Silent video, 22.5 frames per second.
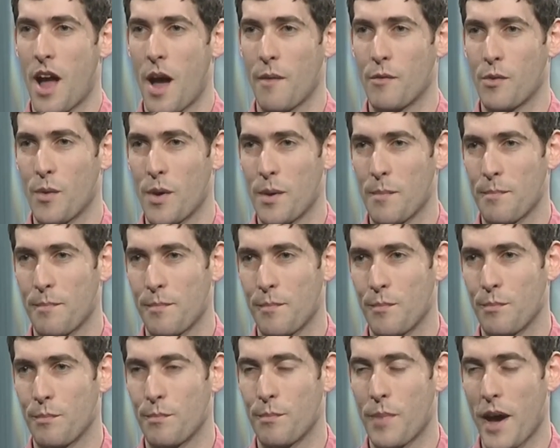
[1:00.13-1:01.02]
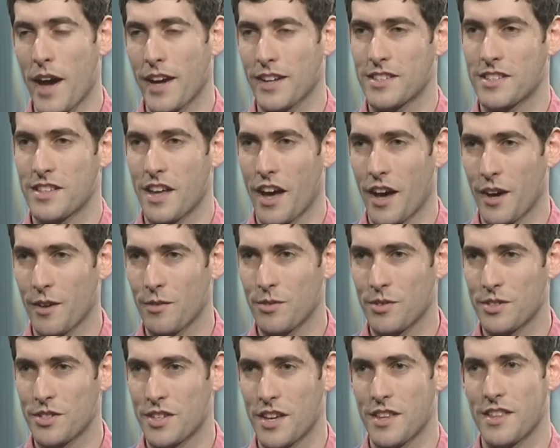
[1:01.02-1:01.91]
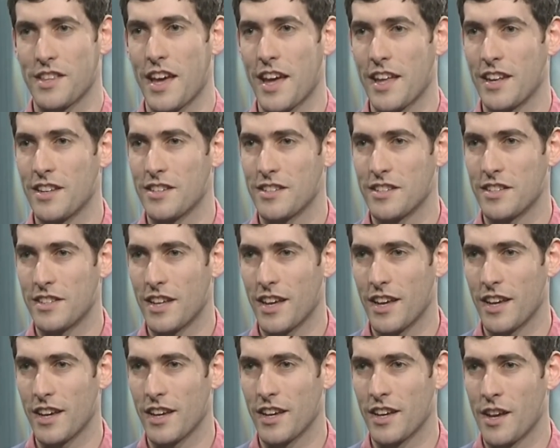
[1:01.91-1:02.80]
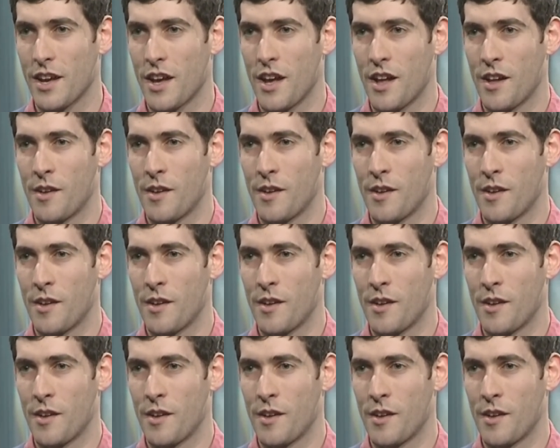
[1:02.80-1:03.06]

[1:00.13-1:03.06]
and we went back to the house at the end of the day,